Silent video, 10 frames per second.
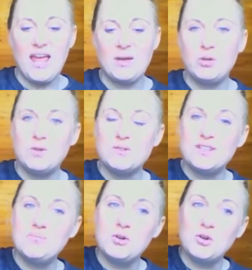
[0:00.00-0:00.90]
And when you
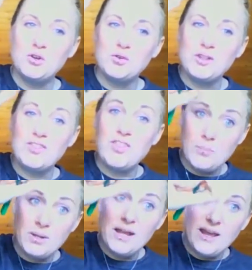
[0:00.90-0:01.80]
see Mercury,
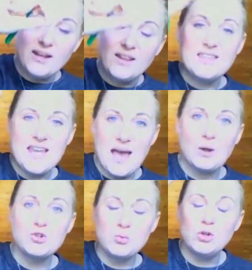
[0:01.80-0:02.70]
the planet, the
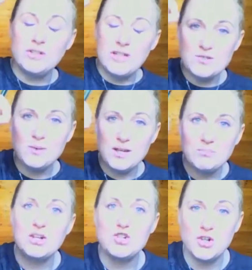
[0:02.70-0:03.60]
actual, yes, we
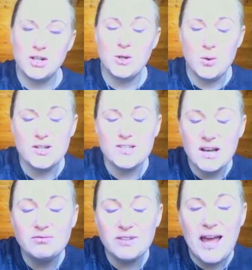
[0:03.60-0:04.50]
can measure it. No, it is
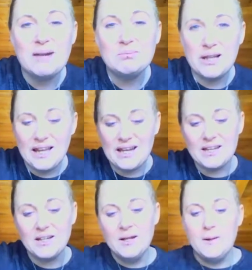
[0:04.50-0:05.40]
not flat,
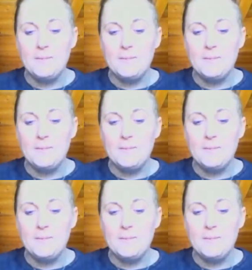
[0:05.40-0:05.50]
planet.